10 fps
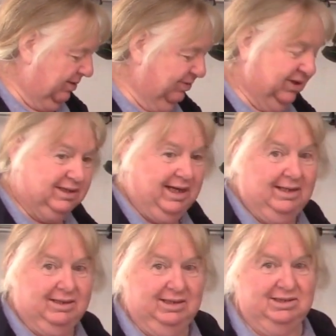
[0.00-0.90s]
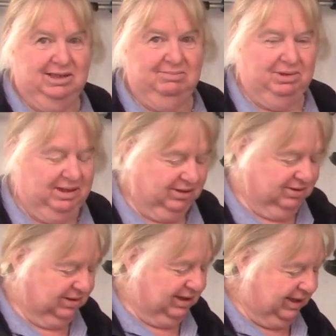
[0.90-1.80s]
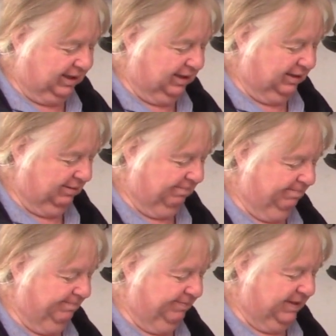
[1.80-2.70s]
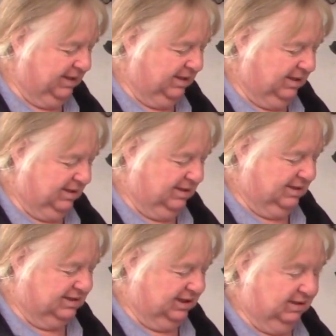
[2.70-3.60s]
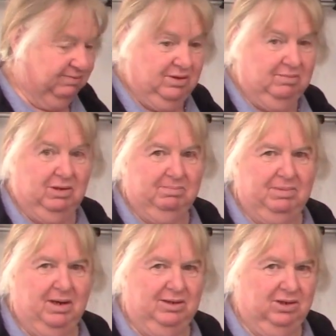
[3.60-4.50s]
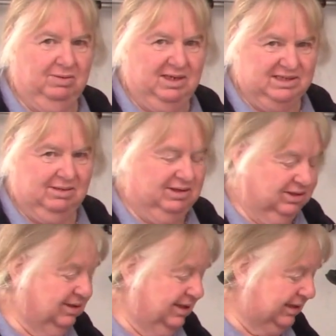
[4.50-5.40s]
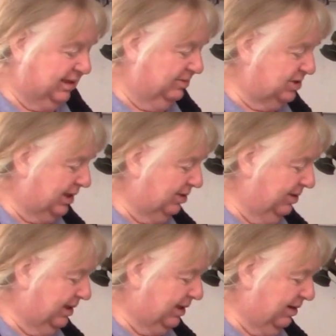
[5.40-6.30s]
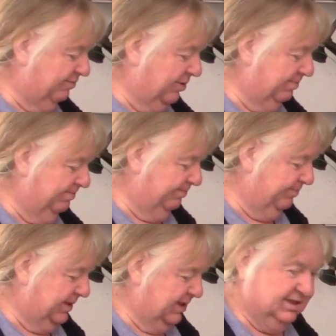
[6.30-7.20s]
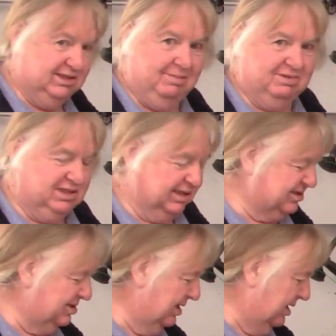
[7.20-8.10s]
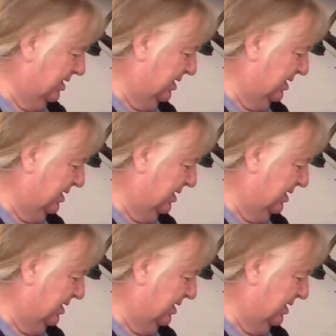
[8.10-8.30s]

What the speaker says: I've worked out that it's in pretty good nick. So therefore I'm not buying new ones. So I do need to keep track of where they come from. This is number 6.